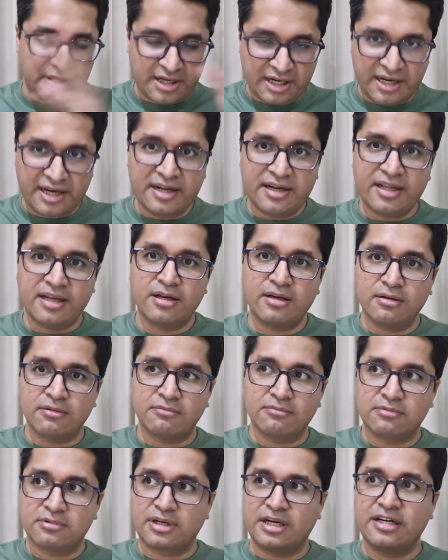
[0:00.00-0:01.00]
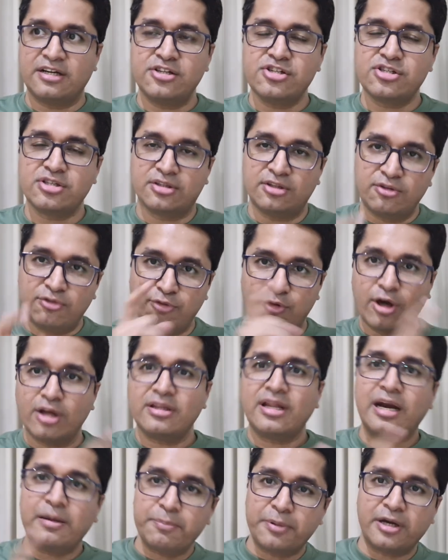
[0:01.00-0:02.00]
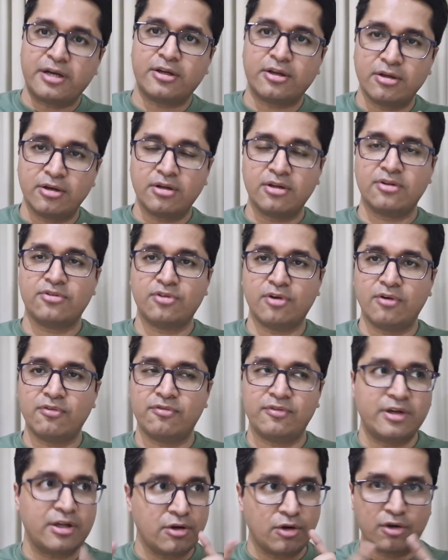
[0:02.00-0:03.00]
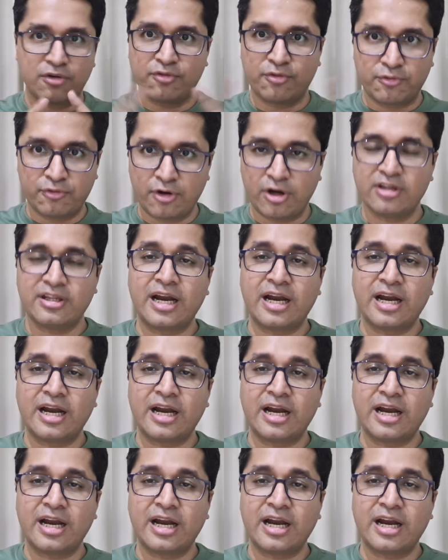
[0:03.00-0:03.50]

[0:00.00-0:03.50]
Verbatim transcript: creating conditions for that particular software or for